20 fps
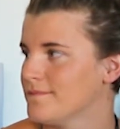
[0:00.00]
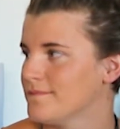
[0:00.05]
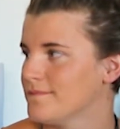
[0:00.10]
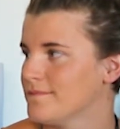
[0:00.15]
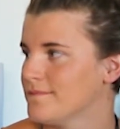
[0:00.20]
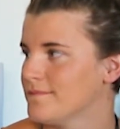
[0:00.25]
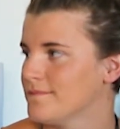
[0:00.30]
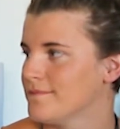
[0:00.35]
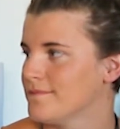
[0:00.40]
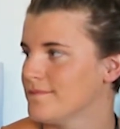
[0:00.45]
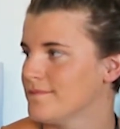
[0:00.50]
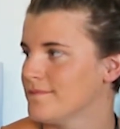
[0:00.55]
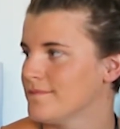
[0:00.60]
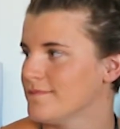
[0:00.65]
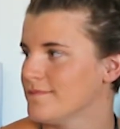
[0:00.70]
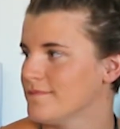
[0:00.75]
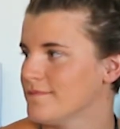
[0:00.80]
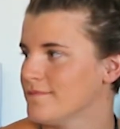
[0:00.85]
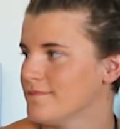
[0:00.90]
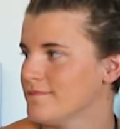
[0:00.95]

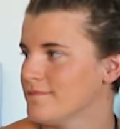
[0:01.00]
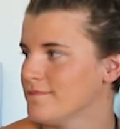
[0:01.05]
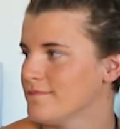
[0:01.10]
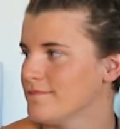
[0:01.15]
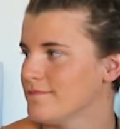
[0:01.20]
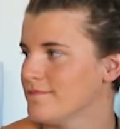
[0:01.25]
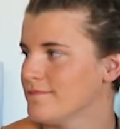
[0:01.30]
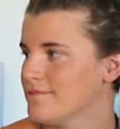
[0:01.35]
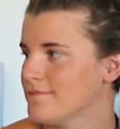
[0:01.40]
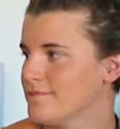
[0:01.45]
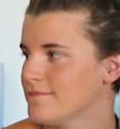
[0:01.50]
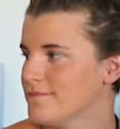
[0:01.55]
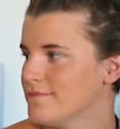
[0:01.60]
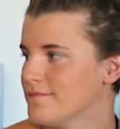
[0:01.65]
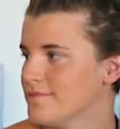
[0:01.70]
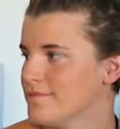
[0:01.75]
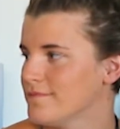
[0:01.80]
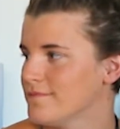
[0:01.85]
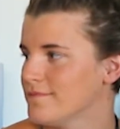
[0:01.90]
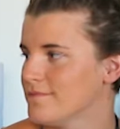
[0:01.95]

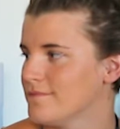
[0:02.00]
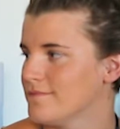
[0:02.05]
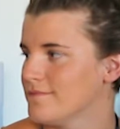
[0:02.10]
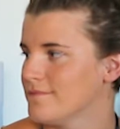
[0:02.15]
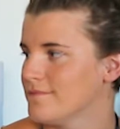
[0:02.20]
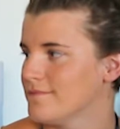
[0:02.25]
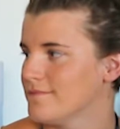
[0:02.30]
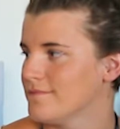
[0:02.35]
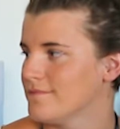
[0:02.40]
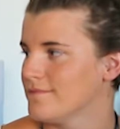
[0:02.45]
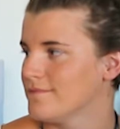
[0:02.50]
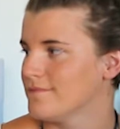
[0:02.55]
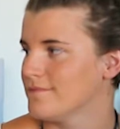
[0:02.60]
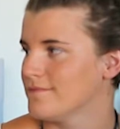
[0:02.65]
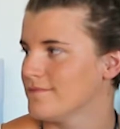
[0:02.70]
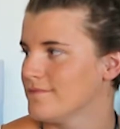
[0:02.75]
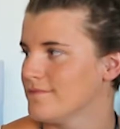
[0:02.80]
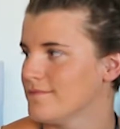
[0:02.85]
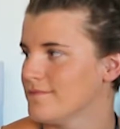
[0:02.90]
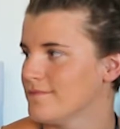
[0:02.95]

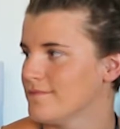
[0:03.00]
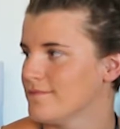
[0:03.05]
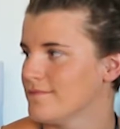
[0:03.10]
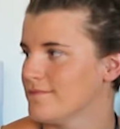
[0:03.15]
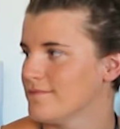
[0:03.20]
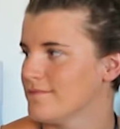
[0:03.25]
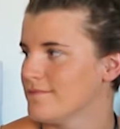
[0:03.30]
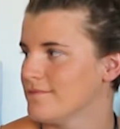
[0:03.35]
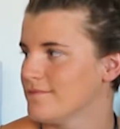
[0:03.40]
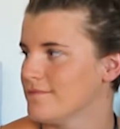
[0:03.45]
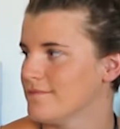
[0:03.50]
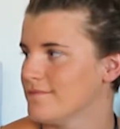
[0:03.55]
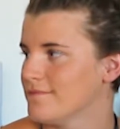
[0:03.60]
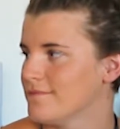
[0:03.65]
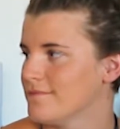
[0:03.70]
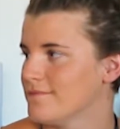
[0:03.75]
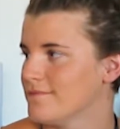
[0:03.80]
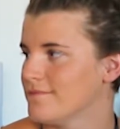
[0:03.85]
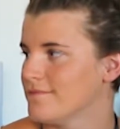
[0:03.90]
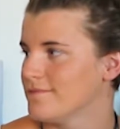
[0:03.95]

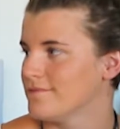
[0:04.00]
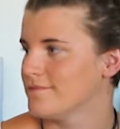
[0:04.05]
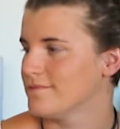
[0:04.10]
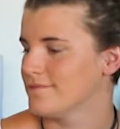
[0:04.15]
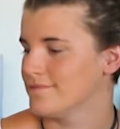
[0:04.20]
[no speech]